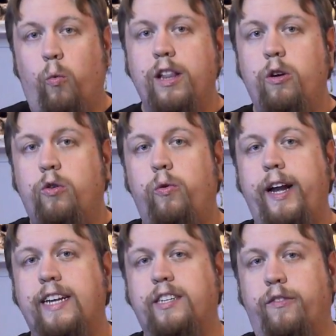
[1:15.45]
Willow
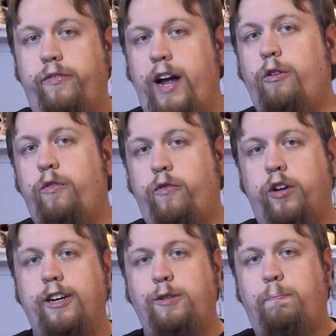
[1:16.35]
Creek is a found
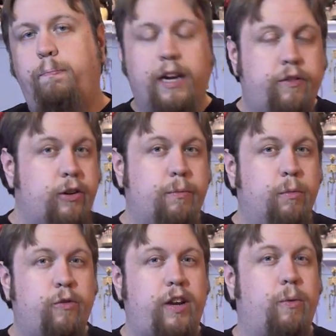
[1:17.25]
footage Bigfoot
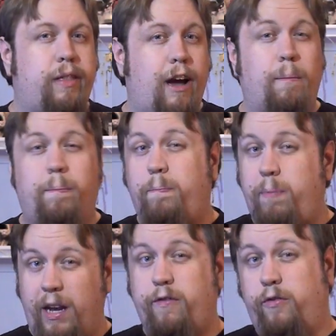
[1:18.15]
movie without
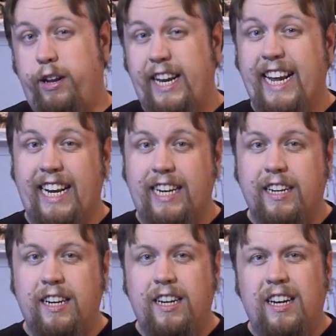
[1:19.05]
Bigfoot in it.
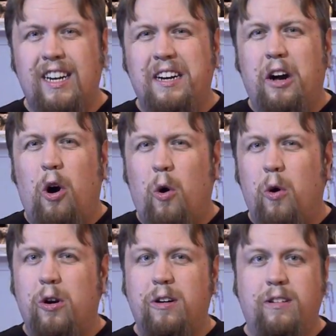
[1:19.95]

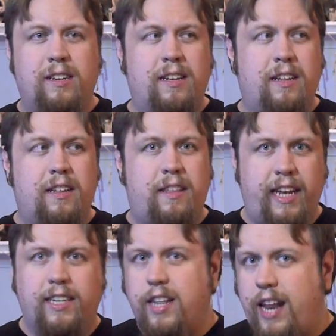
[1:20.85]
Or
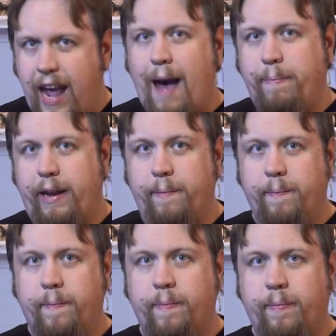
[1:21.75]
things that happen.
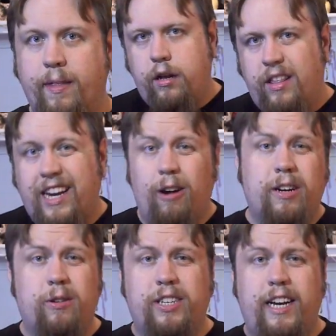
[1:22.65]
The
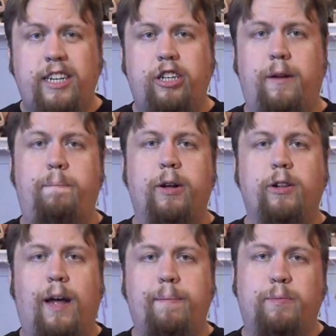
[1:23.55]
characterization and
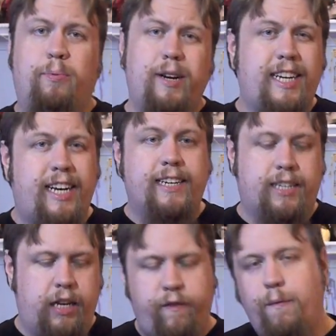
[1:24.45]
build-up is pretty
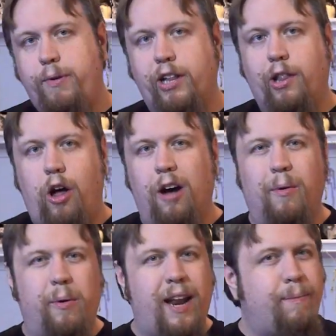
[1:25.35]
decent, if a bit long,
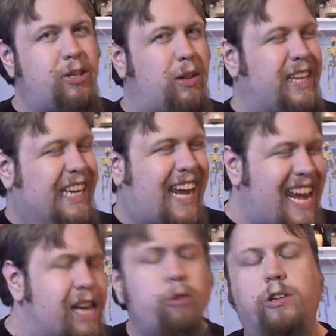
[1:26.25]
but what absolutely
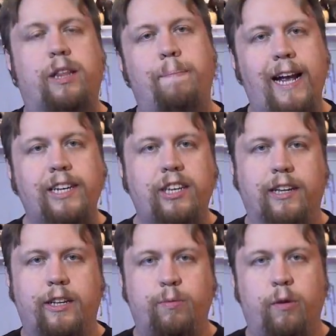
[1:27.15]
kills the
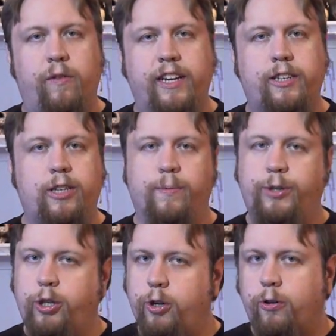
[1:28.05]
pacing of this movie is this
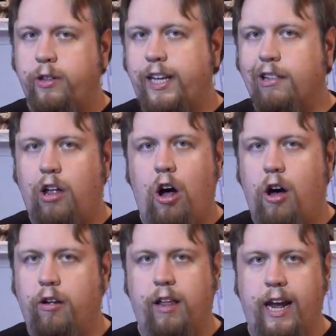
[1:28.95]
absurdly
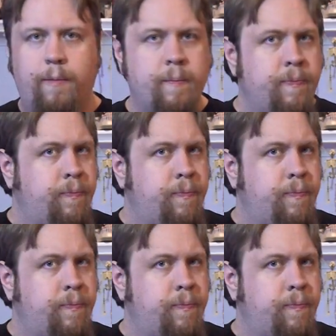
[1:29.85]
long, like